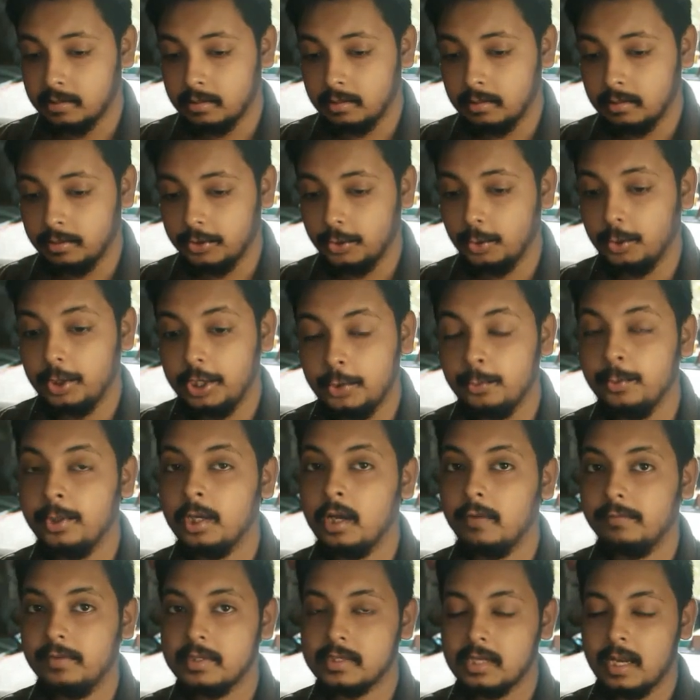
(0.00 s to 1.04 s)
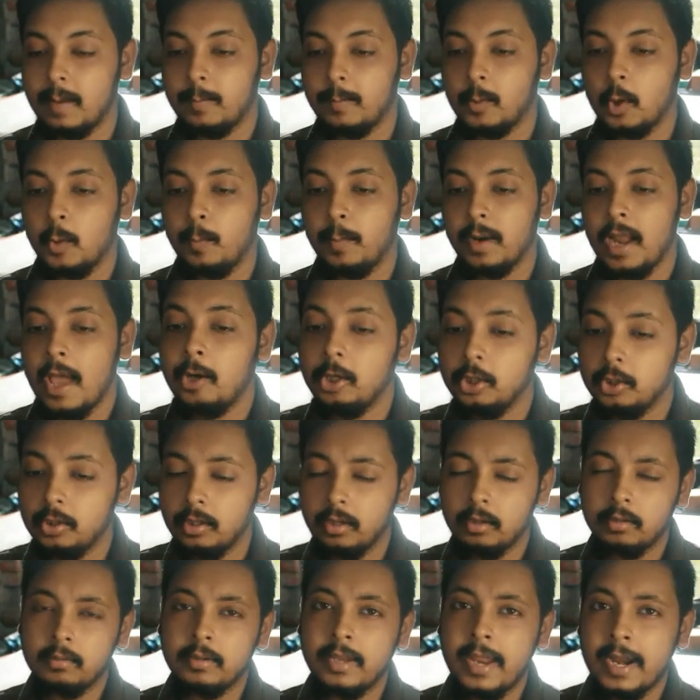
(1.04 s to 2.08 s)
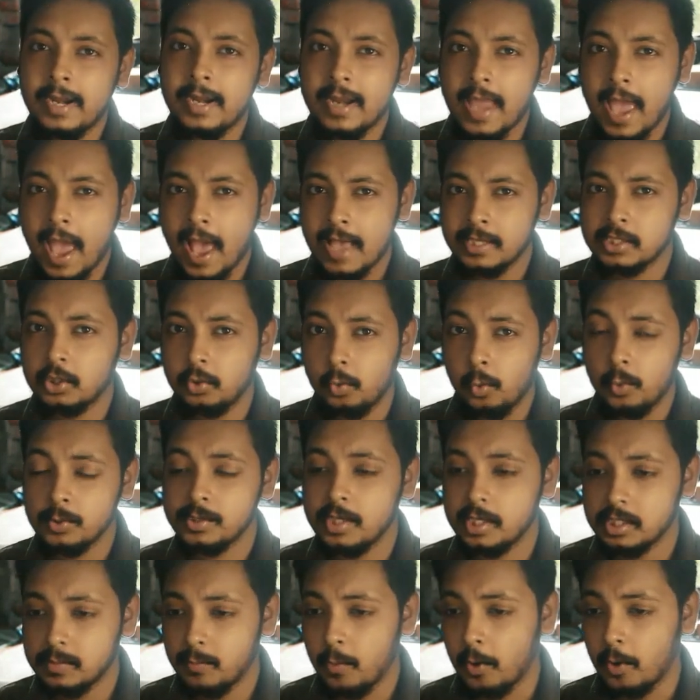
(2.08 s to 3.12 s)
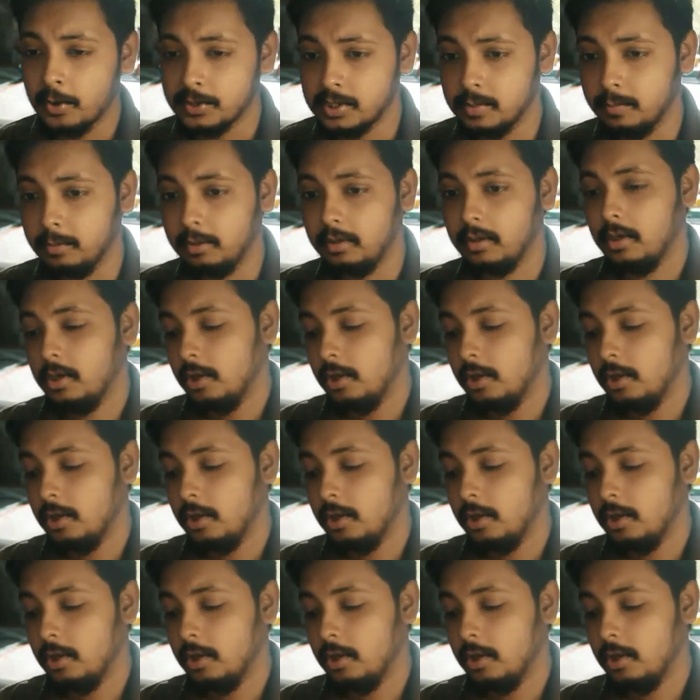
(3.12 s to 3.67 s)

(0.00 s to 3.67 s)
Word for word: uh, you know tuning of this laptop but I'll get as close as possible